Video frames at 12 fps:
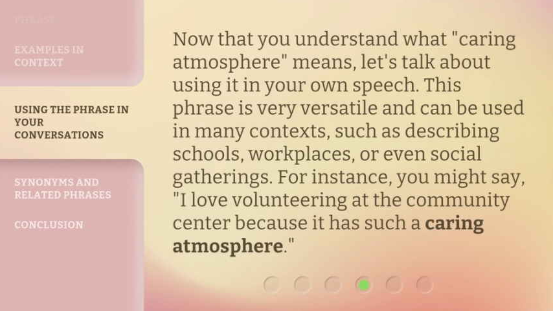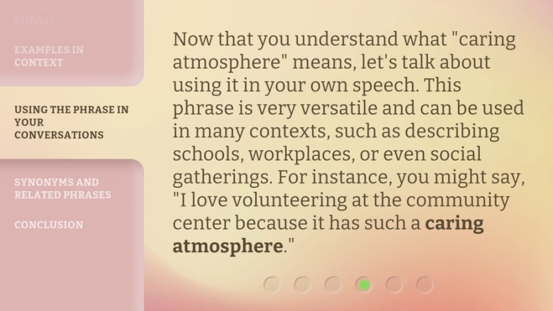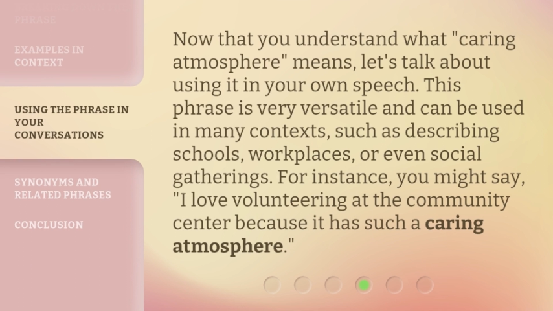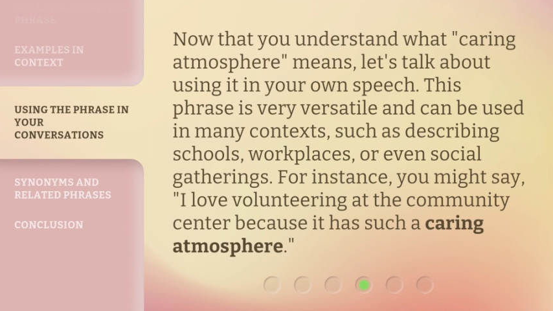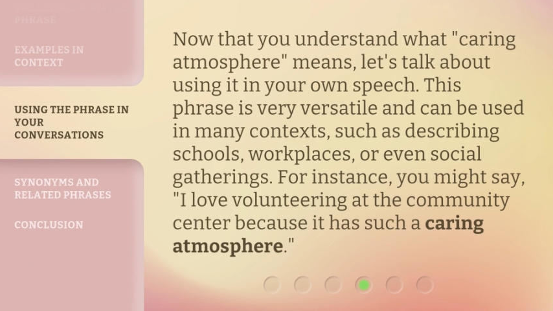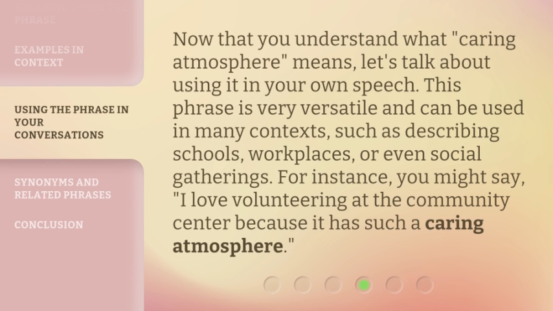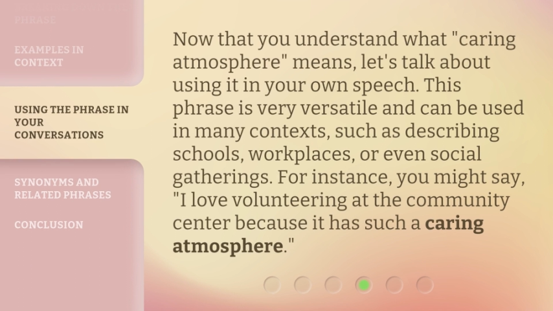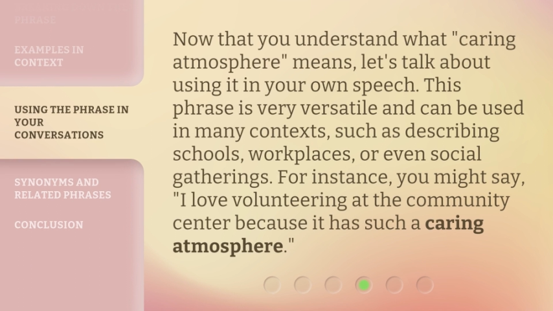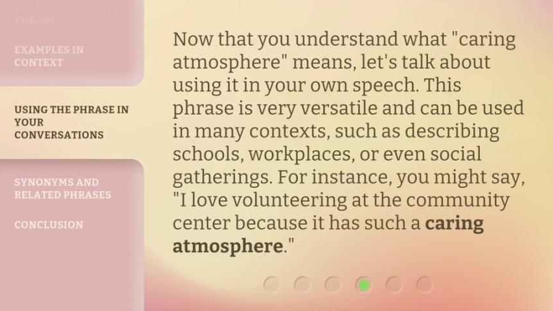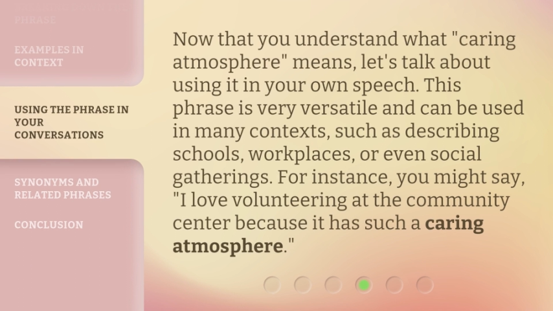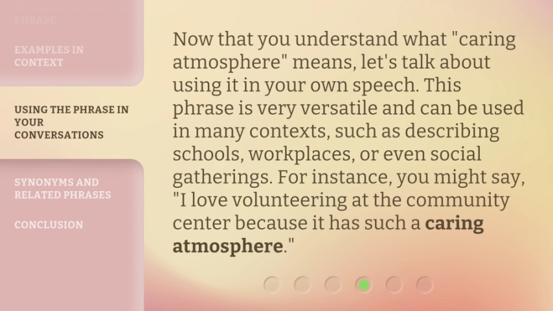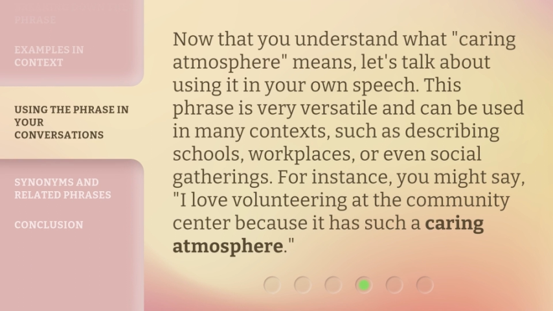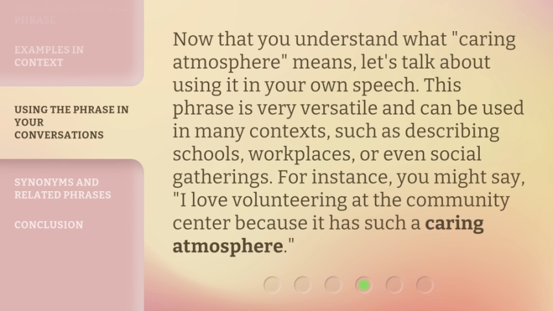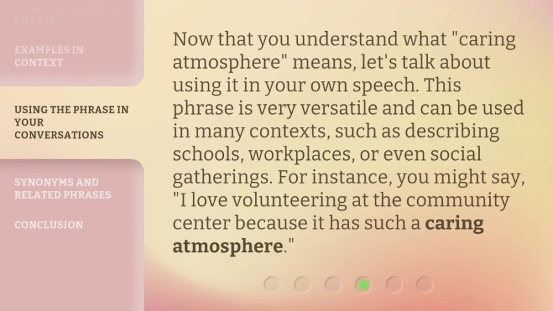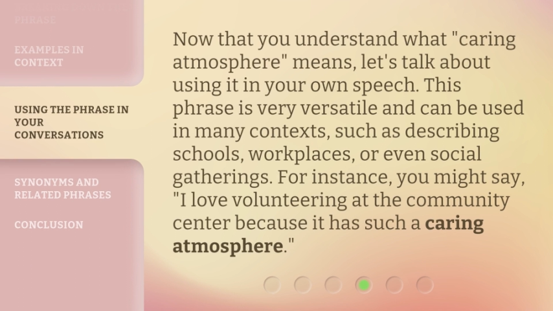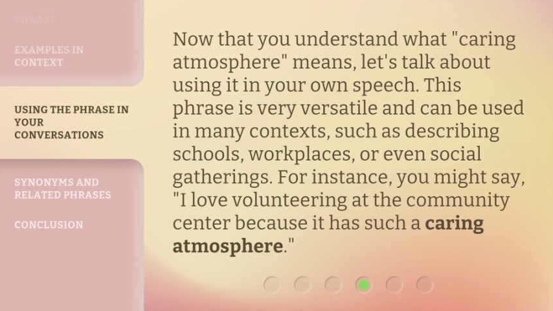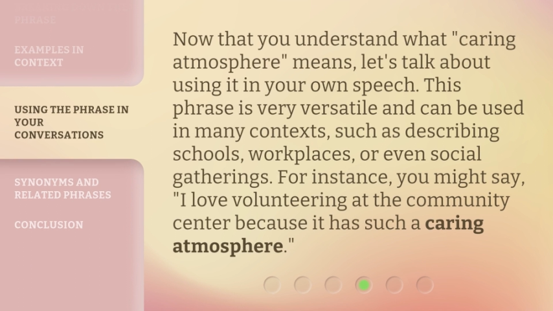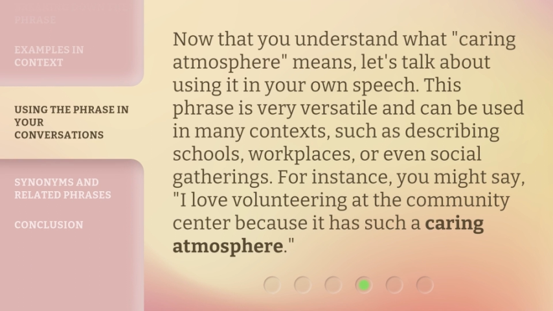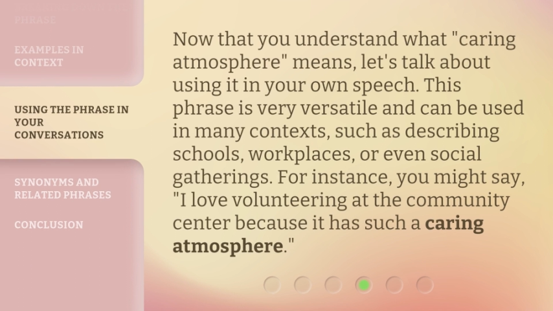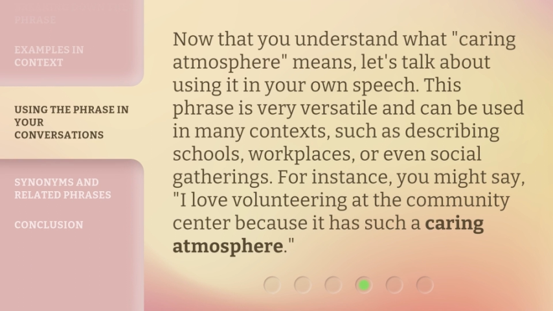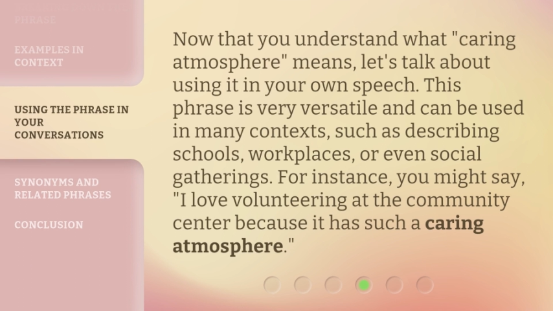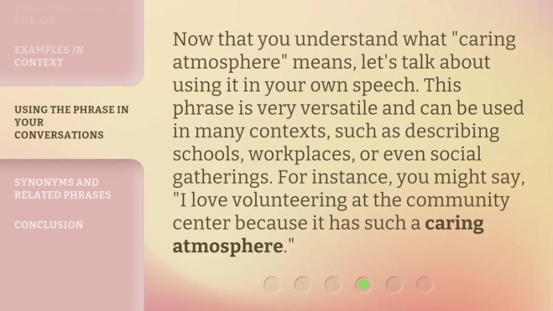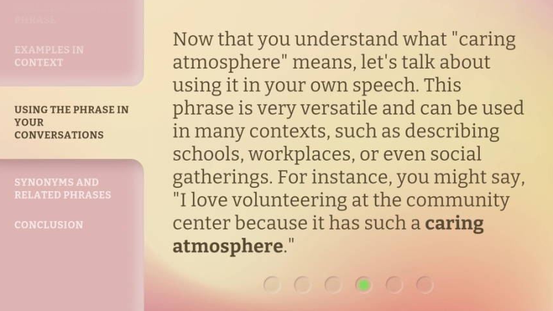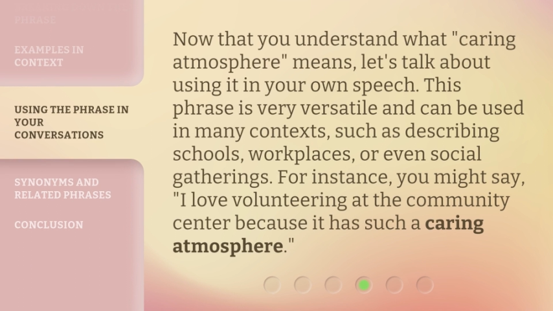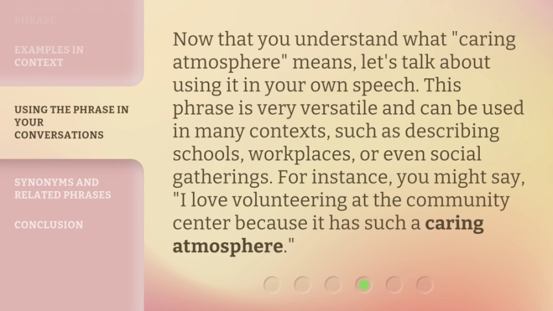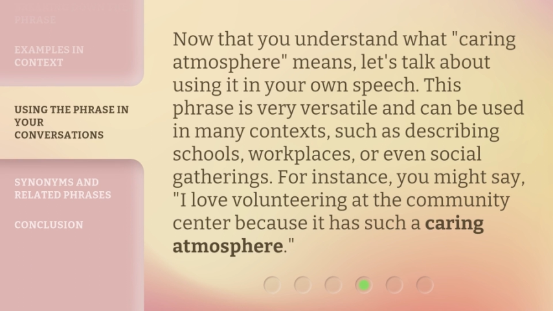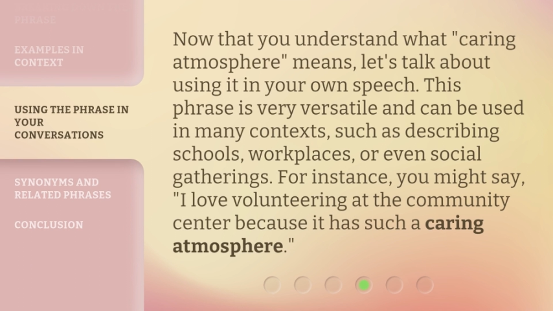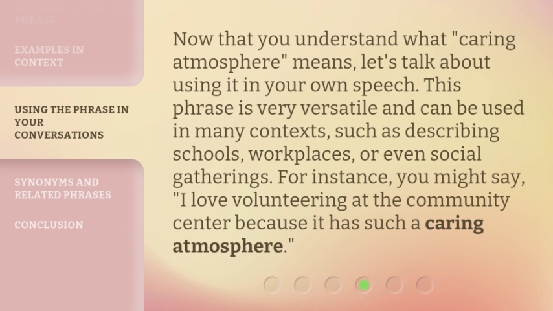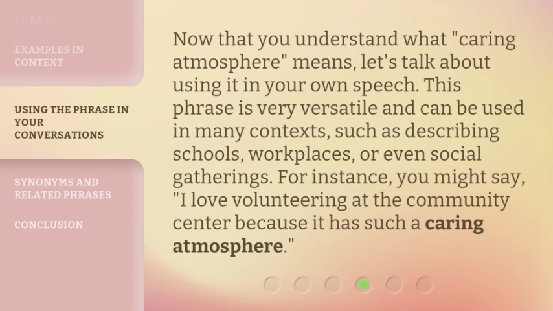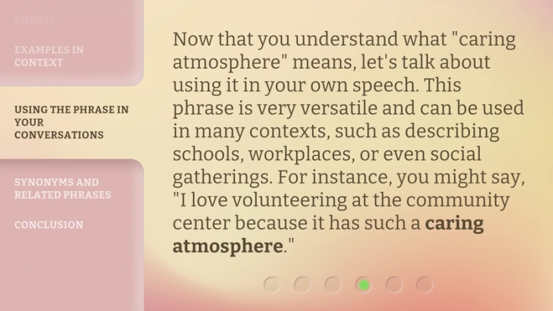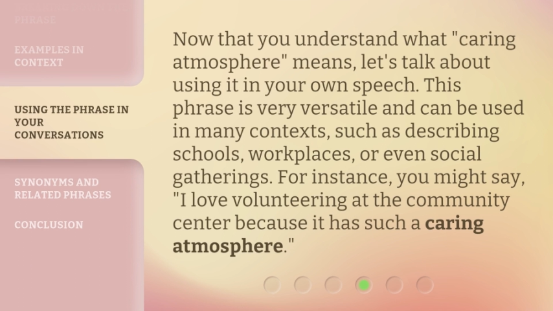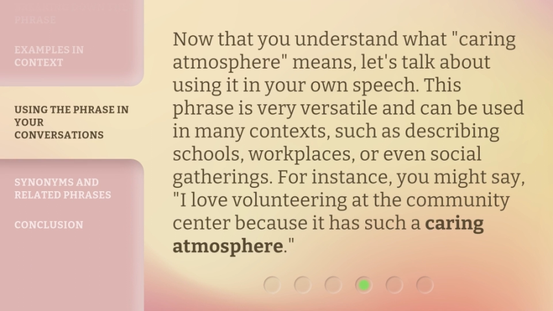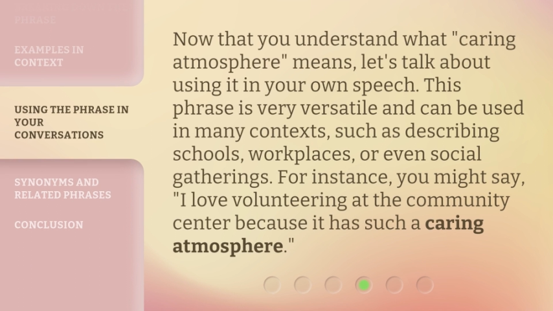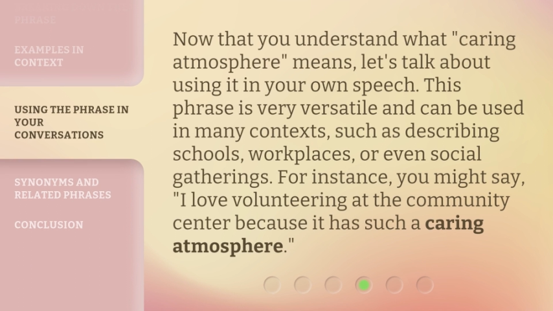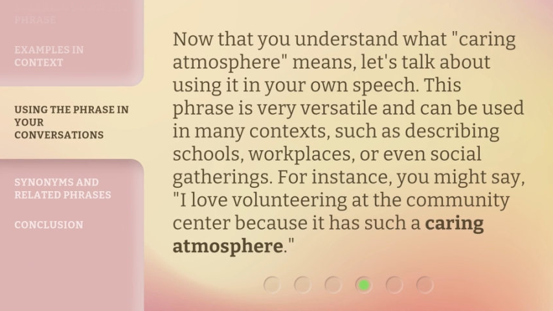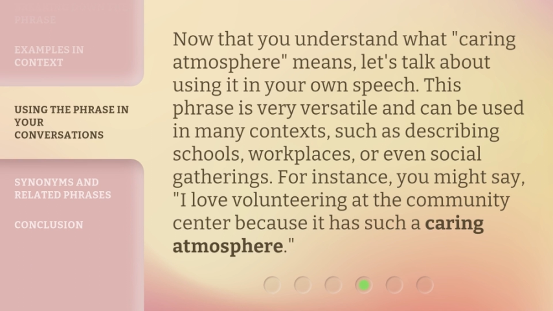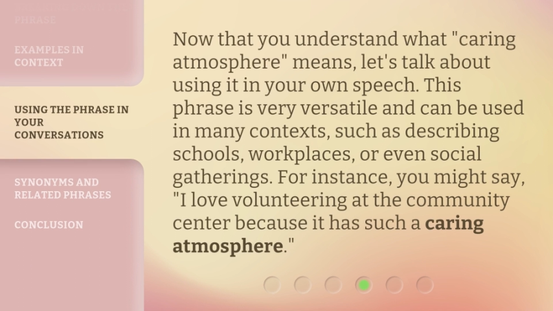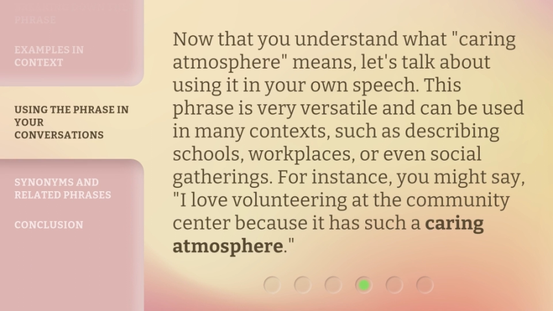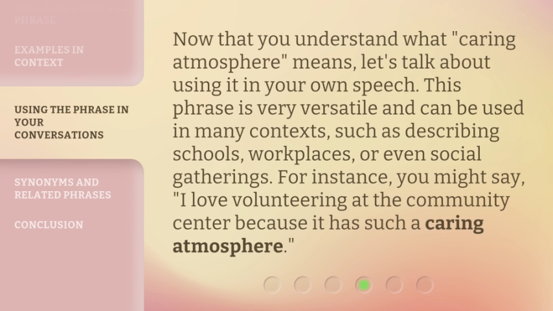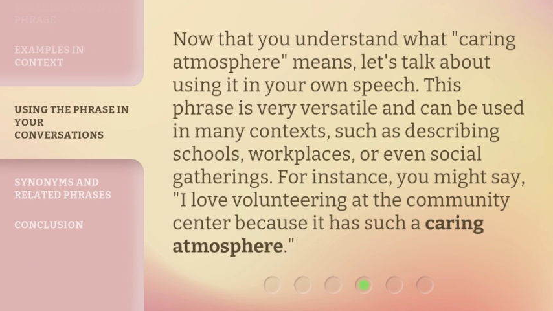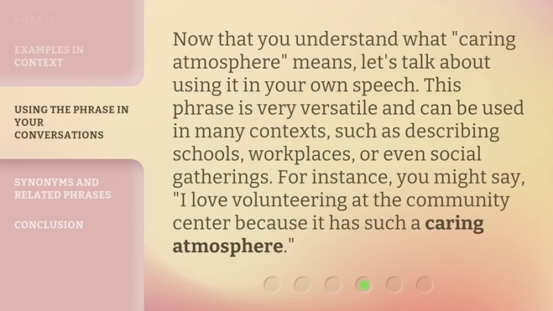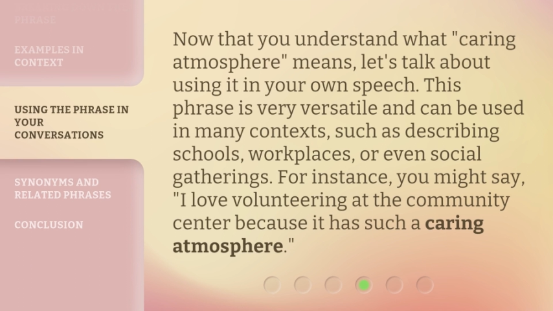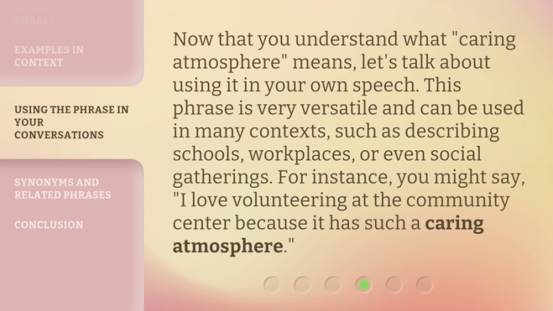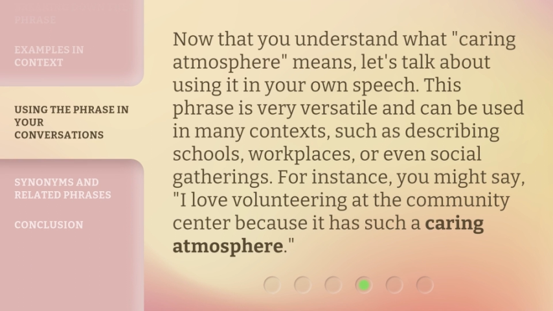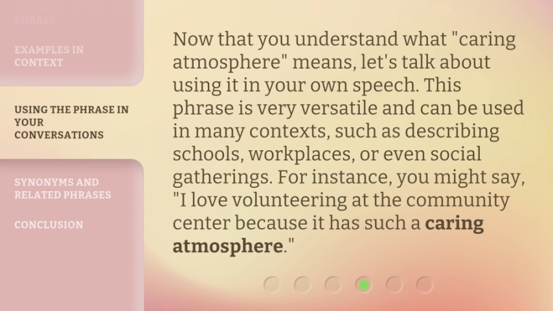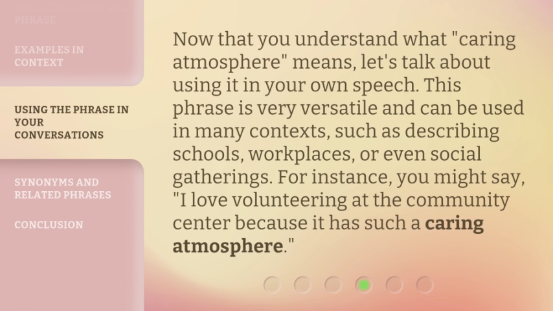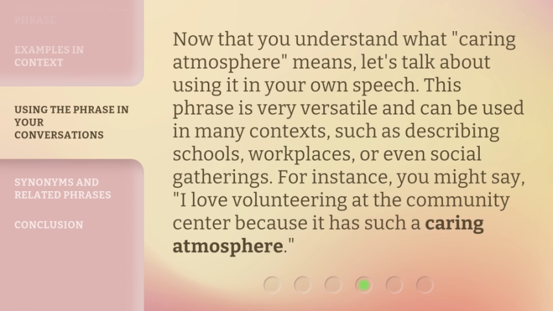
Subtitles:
No face is visible, so there are no lips to read.